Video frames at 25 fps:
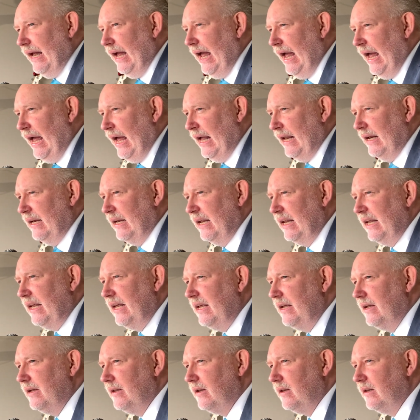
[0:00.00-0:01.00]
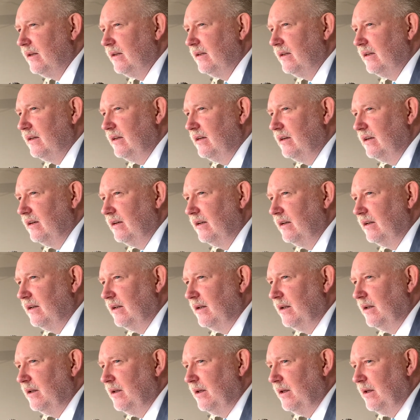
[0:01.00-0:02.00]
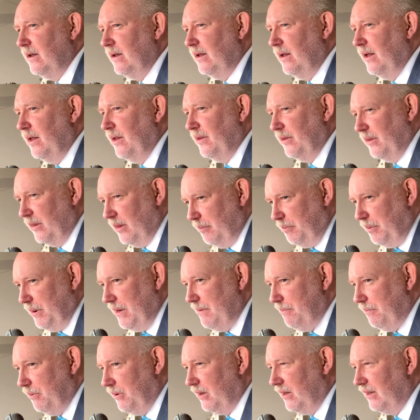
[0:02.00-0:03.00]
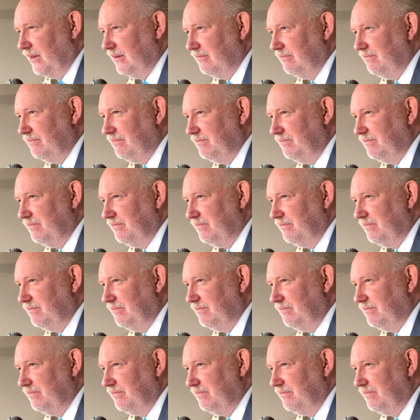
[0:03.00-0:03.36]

and healed the people.